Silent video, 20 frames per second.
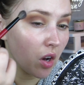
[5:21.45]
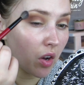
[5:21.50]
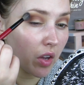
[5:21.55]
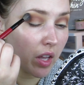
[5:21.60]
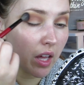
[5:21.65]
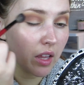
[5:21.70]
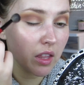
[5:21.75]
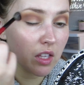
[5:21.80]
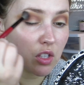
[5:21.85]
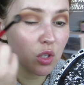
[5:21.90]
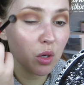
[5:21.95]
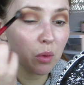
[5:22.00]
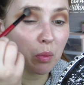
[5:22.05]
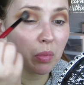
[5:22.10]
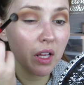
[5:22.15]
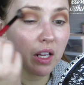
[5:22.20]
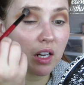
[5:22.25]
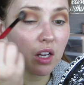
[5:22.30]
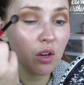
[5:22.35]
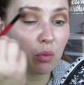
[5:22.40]
Oh yeah, these are
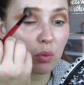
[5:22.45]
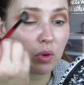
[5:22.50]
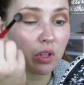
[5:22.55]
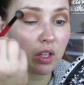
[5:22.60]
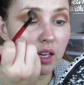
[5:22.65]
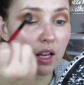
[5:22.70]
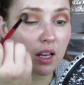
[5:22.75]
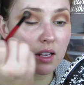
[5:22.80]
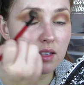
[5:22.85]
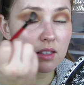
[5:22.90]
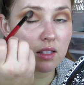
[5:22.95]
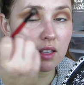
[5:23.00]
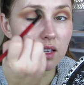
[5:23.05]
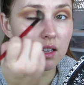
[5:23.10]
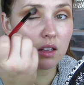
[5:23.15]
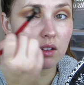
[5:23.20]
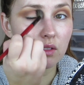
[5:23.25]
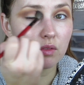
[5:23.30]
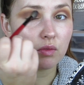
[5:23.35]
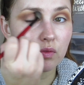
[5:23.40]
blending really
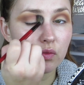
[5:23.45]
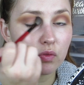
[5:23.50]
nicely.